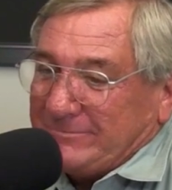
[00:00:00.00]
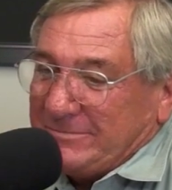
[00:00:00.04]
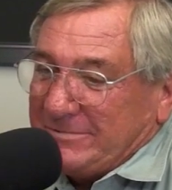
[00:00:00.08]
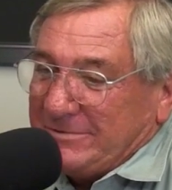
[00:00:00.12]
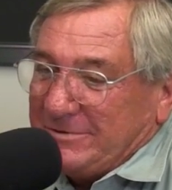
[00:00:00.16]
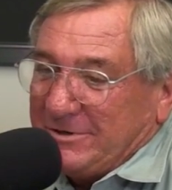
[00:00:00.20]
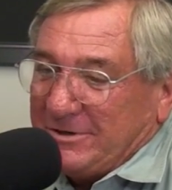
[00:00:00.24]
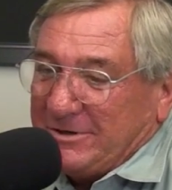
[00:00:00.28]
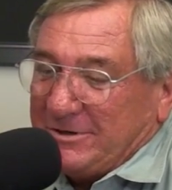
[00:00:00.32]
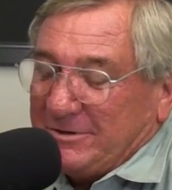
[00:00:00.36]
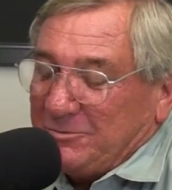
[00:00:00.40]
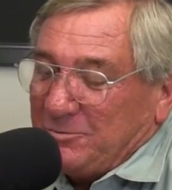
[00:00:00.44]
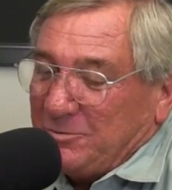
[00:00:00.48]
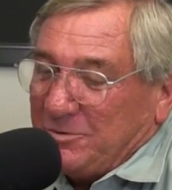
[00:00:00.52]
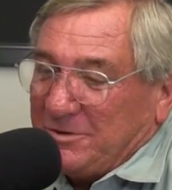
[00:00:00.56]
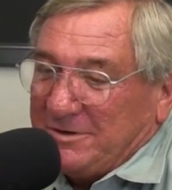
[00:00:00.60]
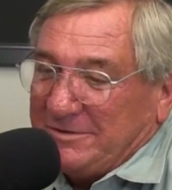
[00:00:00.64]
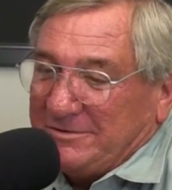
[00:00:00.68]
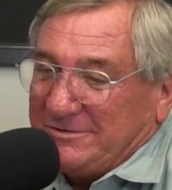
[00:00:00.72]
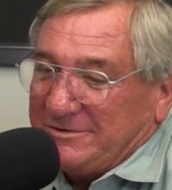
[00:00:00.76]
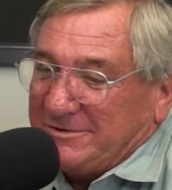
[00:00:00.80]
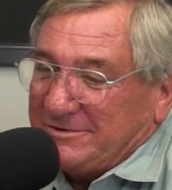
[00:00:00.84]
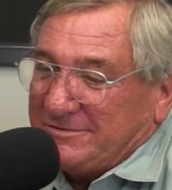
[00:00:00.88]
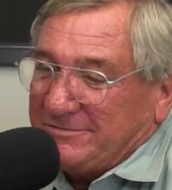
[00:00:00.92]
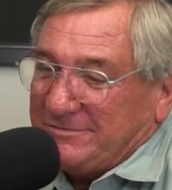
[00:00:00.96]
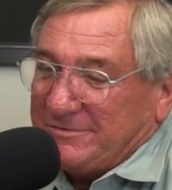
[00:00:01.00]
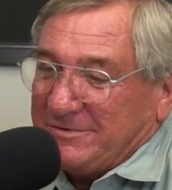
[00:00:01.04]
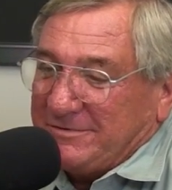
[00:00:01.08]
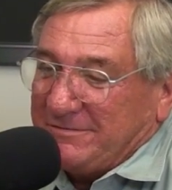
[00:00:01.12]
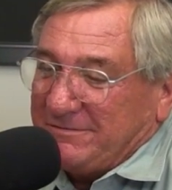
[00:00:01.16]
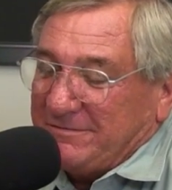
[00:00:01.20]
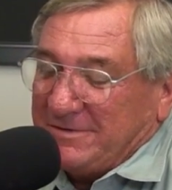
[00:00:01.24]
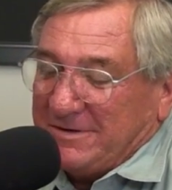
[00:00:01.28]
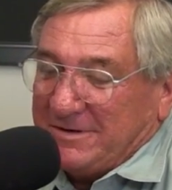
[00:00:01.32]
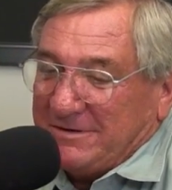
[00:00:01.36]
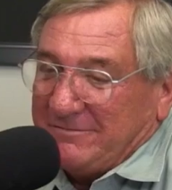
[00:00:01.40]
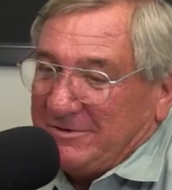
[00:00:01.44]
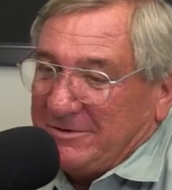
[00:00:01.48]
hooking one just for the fun of
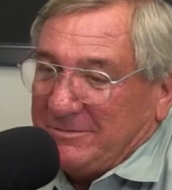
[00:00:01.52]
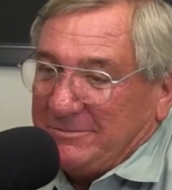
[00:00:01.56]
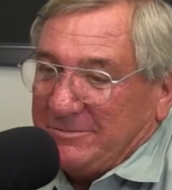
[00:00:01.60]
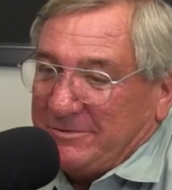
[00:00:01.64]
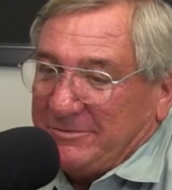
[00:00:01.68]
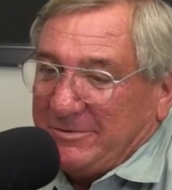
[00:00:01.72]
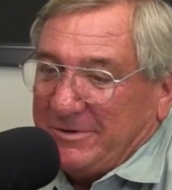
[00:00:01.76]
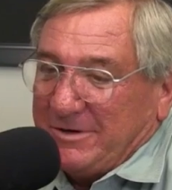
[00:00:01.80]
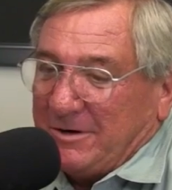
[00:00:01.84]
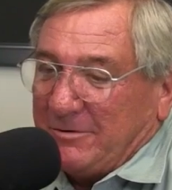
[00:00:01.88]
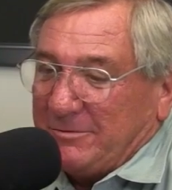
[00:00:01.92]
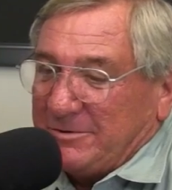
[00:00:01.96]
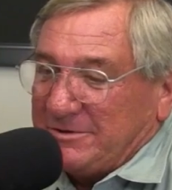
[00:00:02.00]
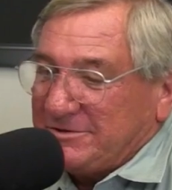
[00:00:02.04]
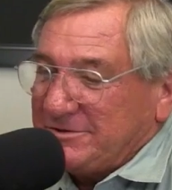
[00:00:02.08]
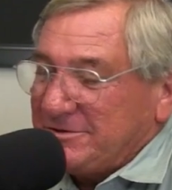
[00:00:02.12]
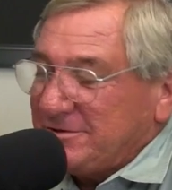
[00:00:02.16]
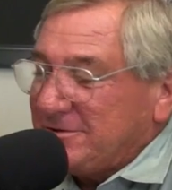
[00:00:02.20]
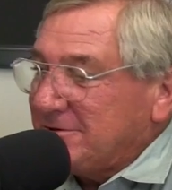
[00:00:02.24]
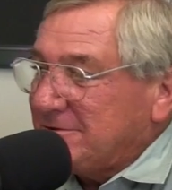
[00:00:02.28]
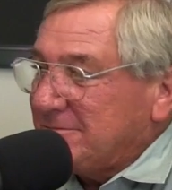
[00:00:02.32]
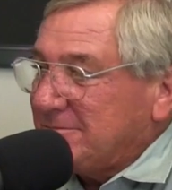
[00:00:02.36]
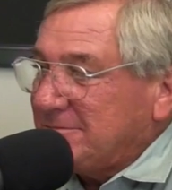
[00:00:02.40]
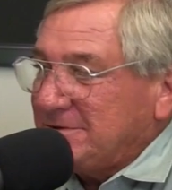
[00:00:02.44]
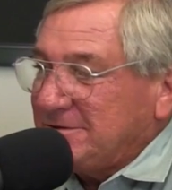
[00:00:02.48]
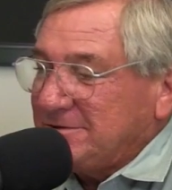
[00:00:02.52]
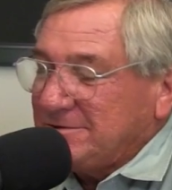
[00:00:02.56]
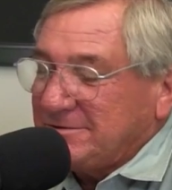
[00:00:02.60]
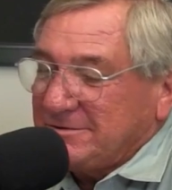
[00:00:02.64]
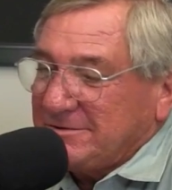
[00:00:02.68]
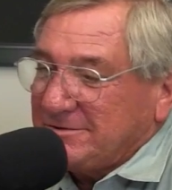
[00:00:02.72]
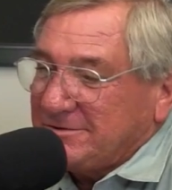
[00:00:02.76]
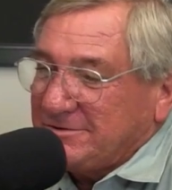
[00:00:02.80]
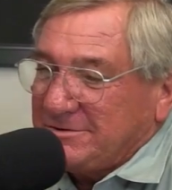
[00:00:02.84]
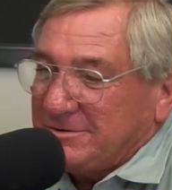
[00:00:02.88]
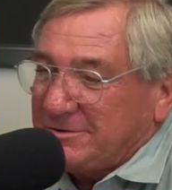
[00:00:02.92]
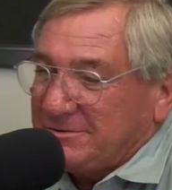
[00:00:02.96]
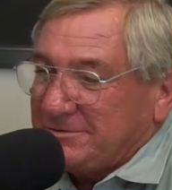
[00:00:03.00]
it, but we always turn them loose. There's no
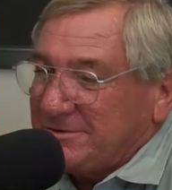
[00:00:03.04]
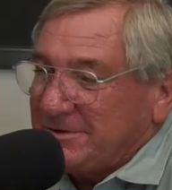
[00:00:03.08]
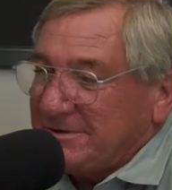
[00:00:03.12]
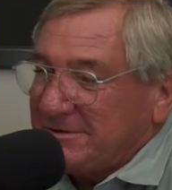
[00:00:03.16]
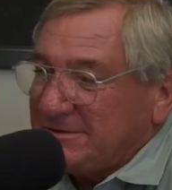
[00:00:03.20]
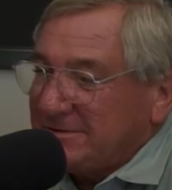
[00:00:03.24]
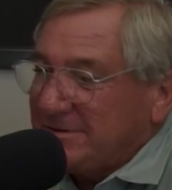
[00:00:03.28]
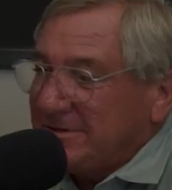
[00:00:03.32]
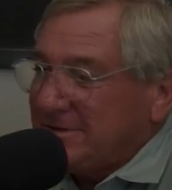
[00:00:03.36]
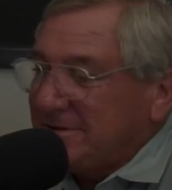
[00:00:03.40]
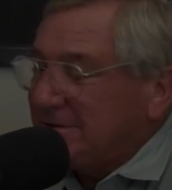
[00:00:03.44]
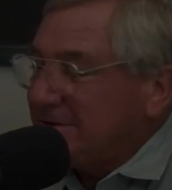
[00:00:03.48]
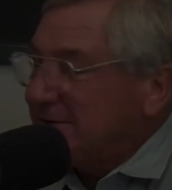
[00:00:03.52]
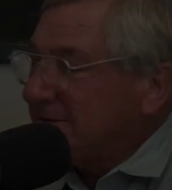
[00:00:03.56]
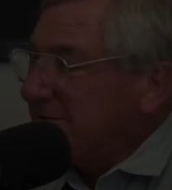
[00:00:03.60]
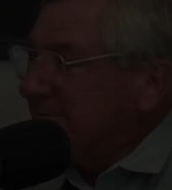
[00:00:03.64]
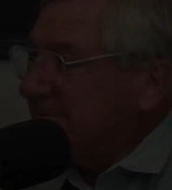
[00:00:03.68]
sense killing them.